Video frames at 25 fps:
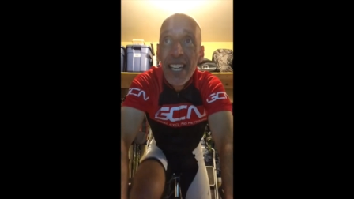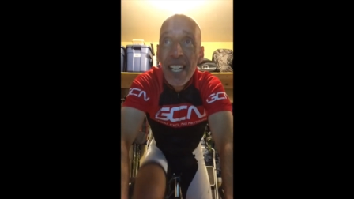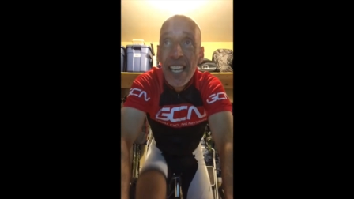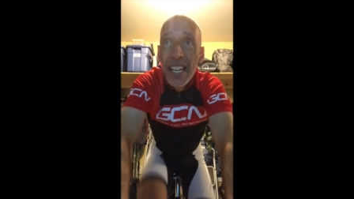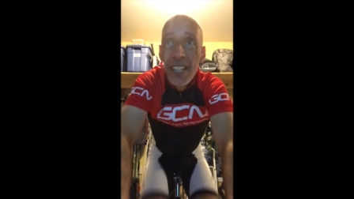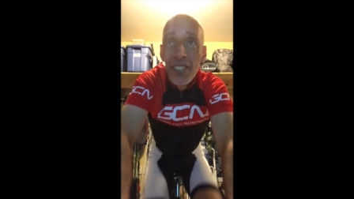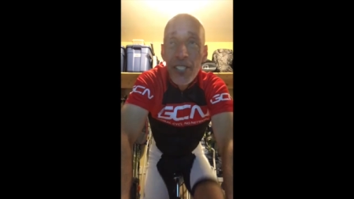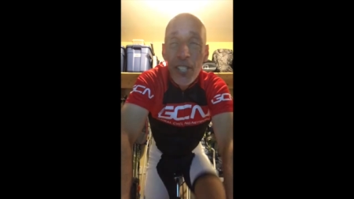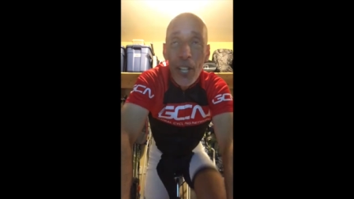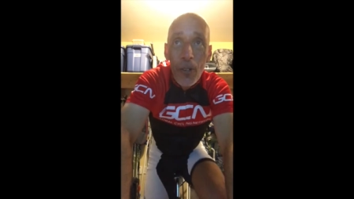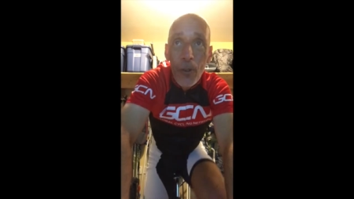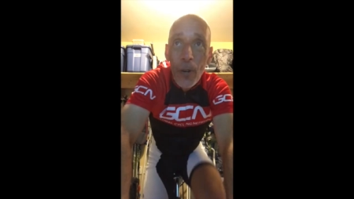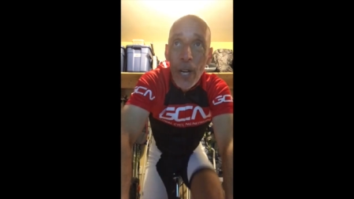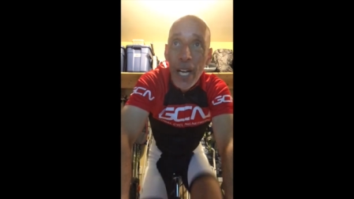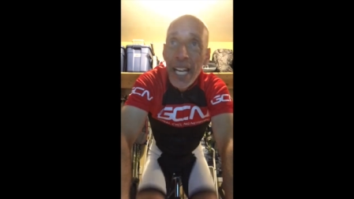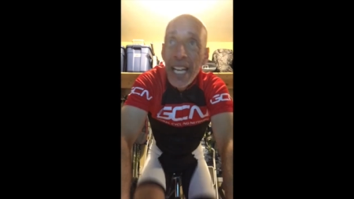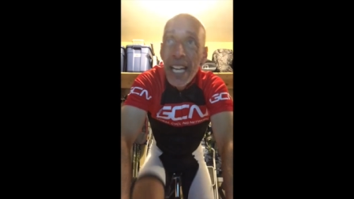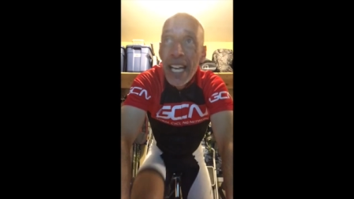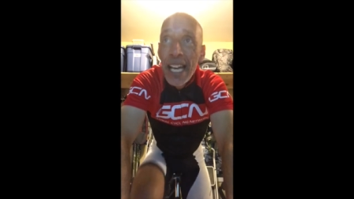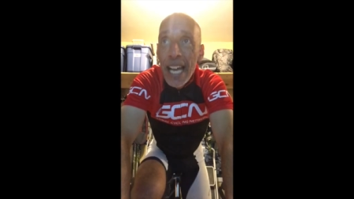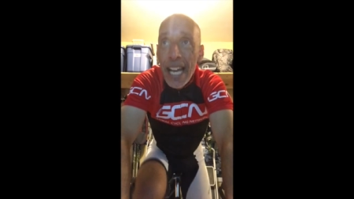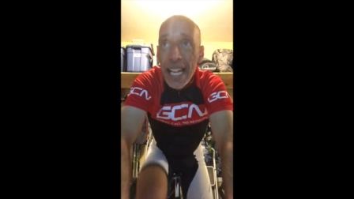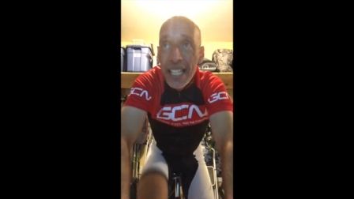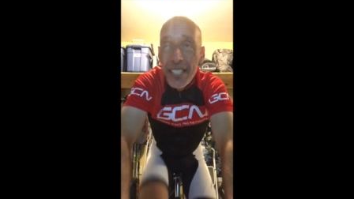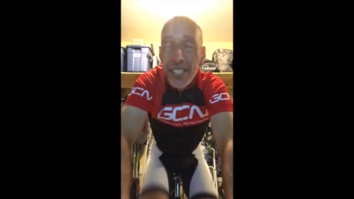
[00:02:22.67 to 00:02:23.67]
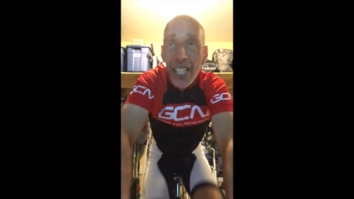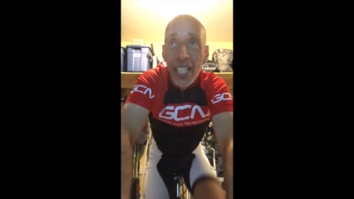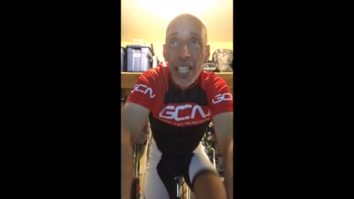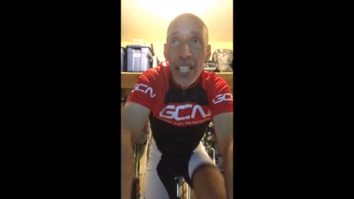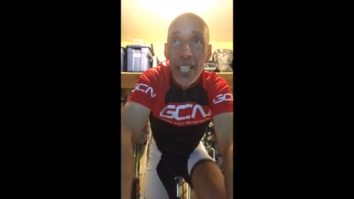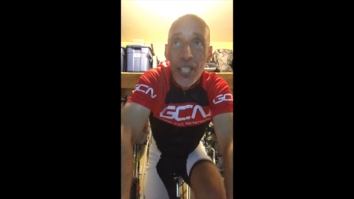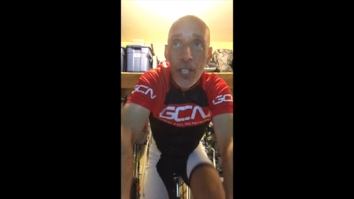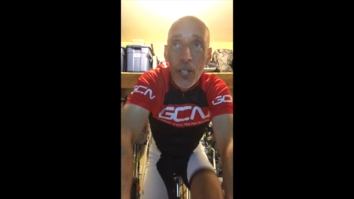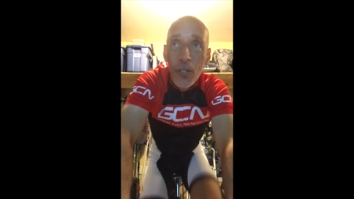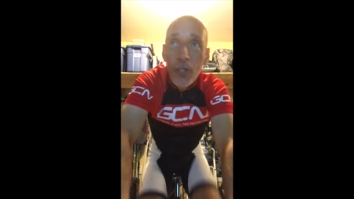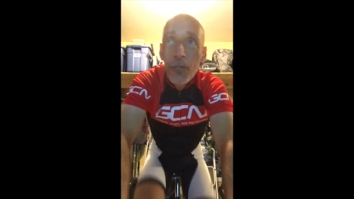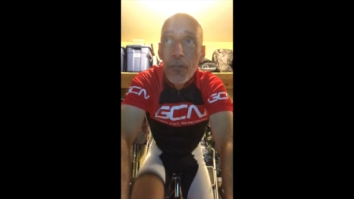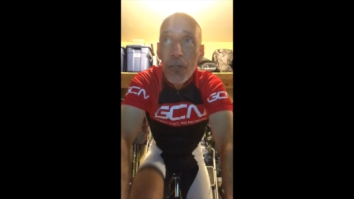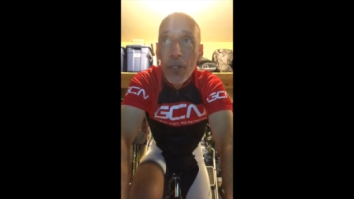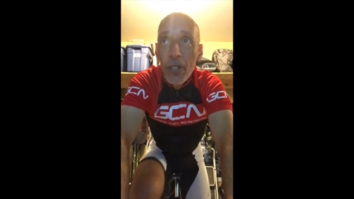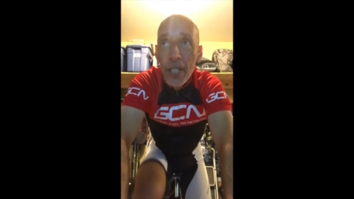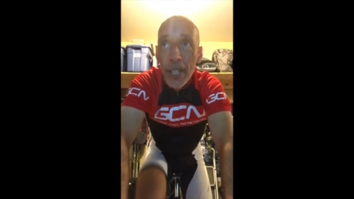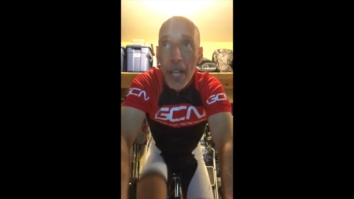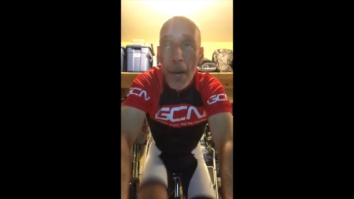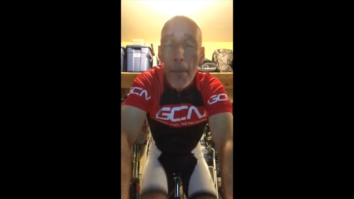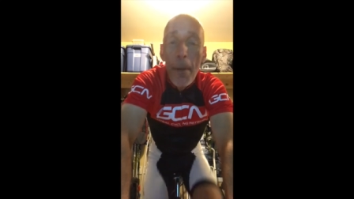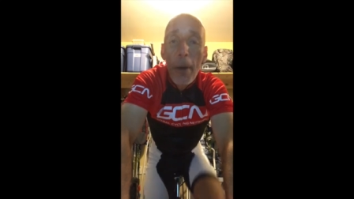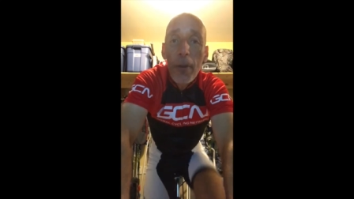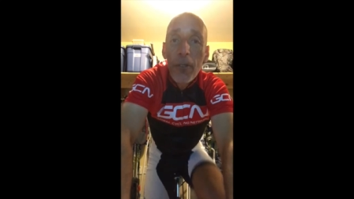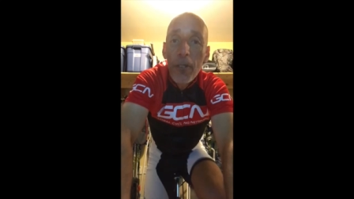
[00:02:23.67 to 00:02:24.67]
So it's a useful, they're
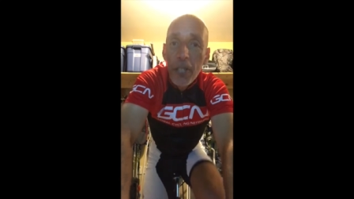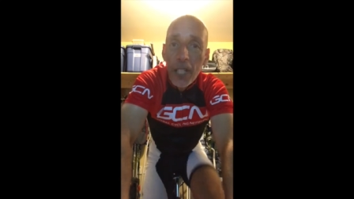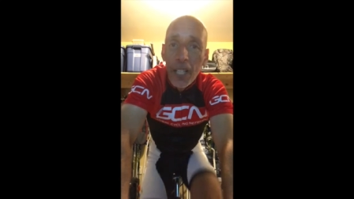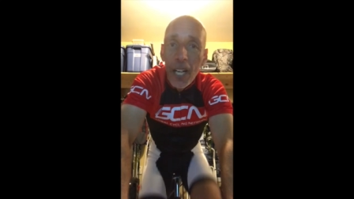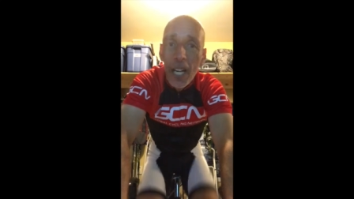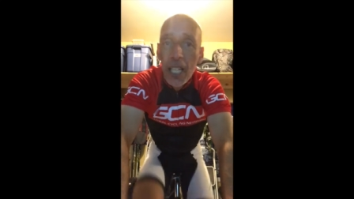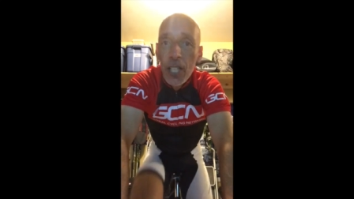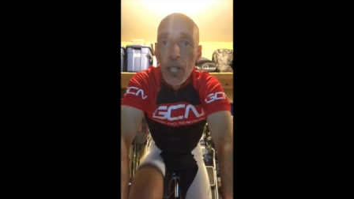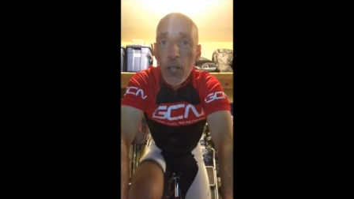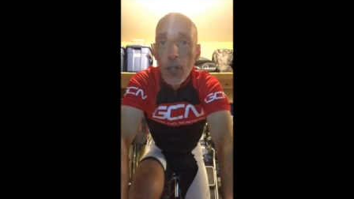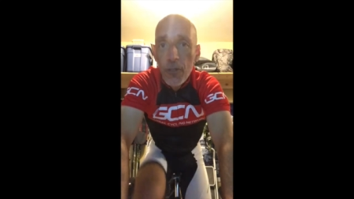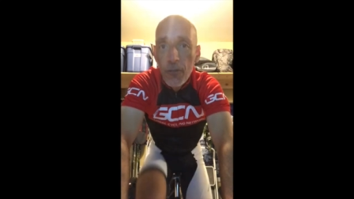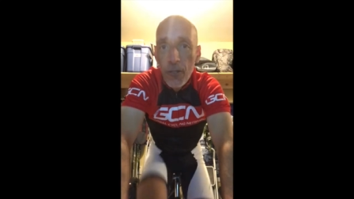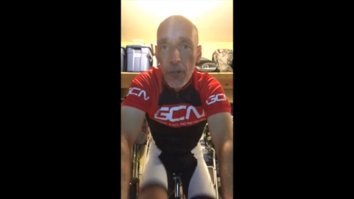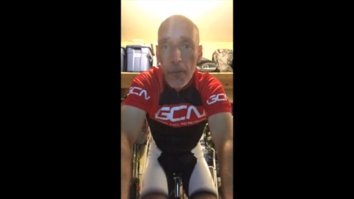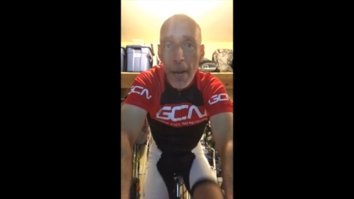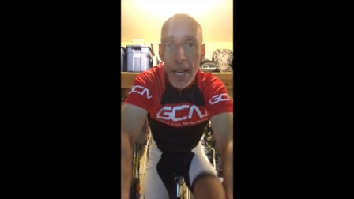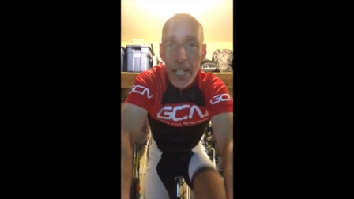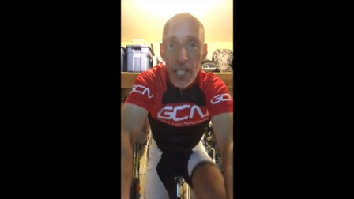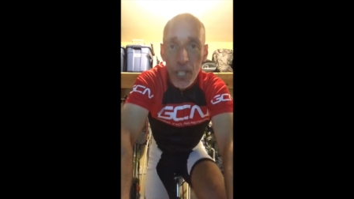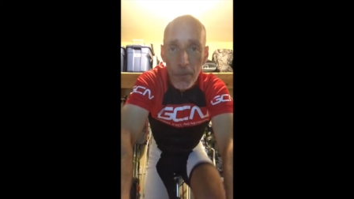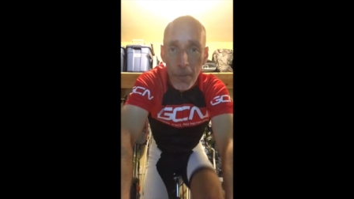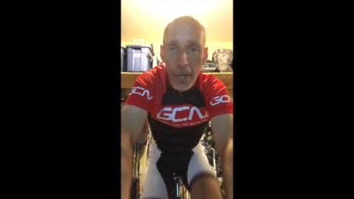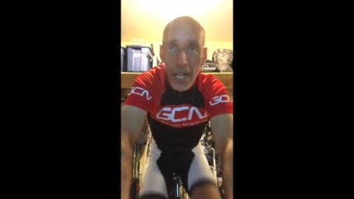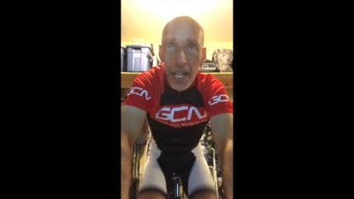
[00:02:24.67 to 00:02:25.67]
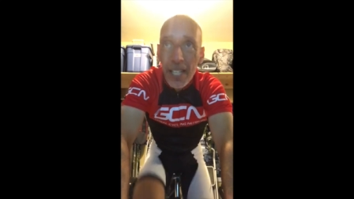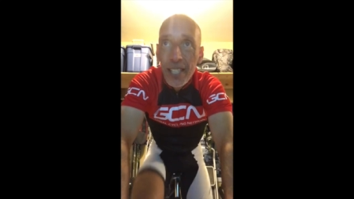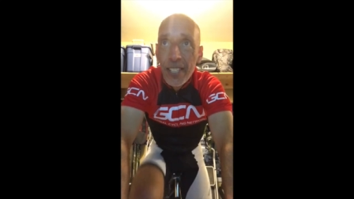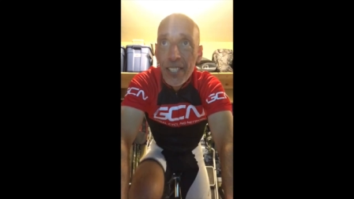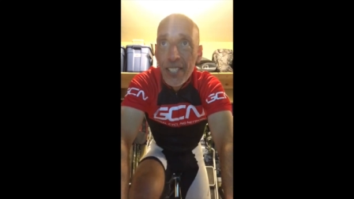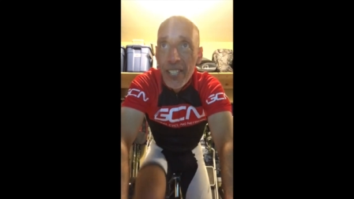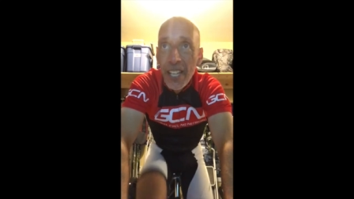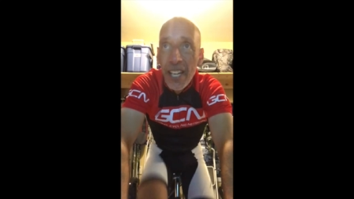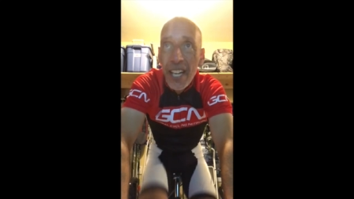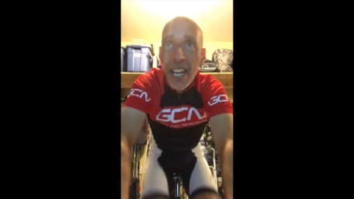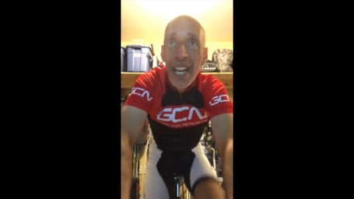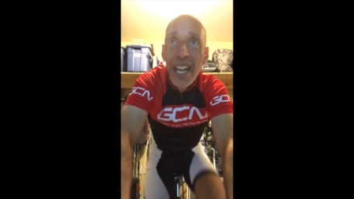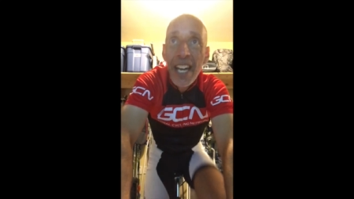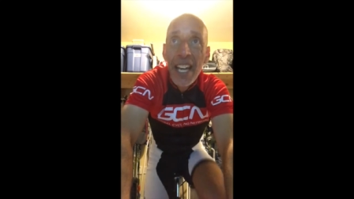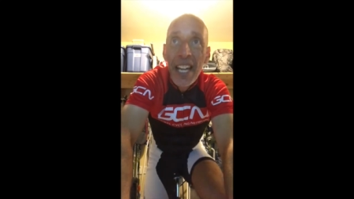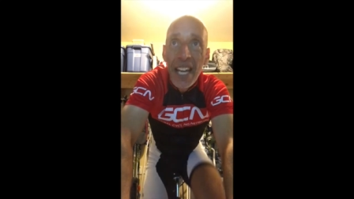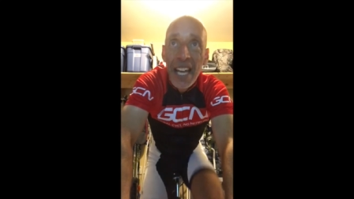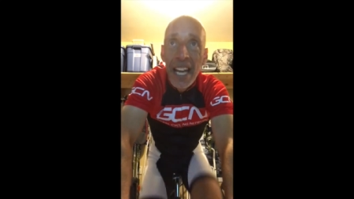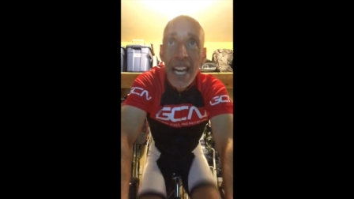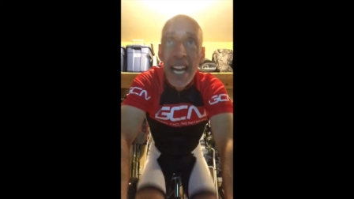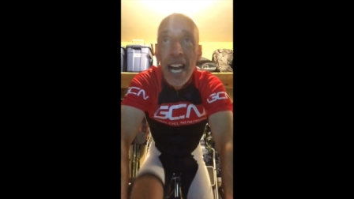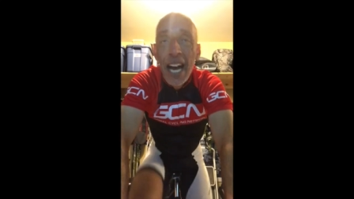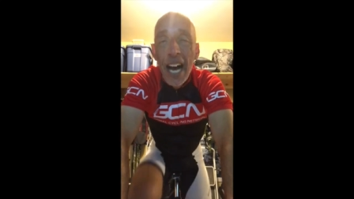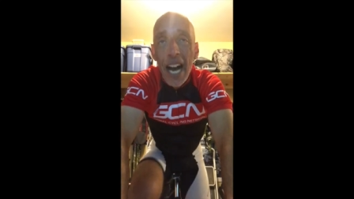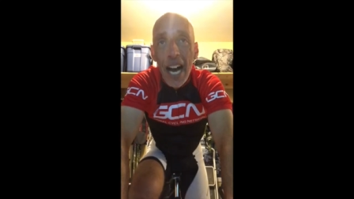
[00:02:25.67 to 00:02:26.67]
both kind of useful benchmarks
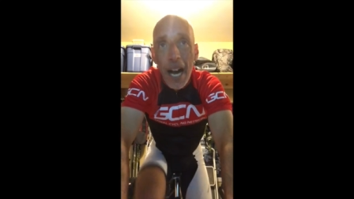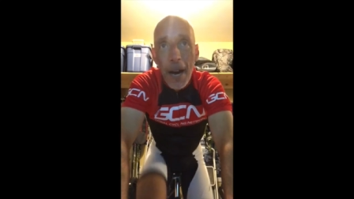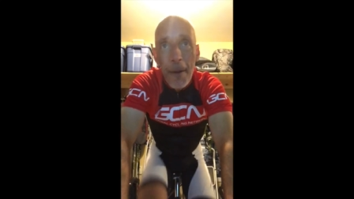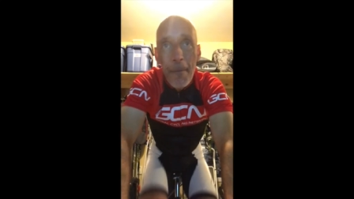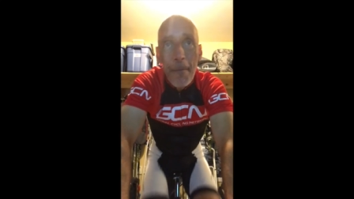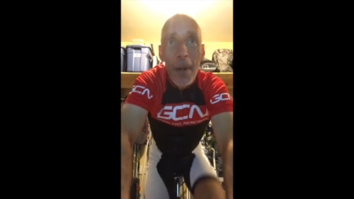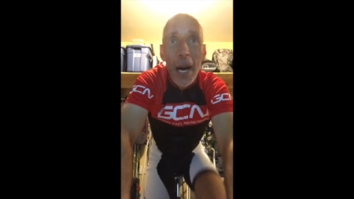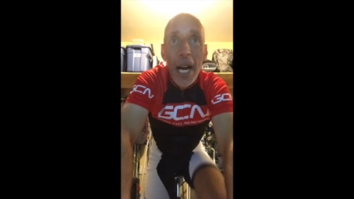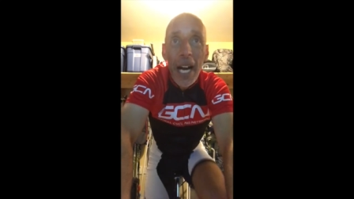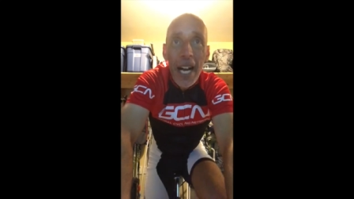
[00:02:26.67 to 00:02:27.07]
um,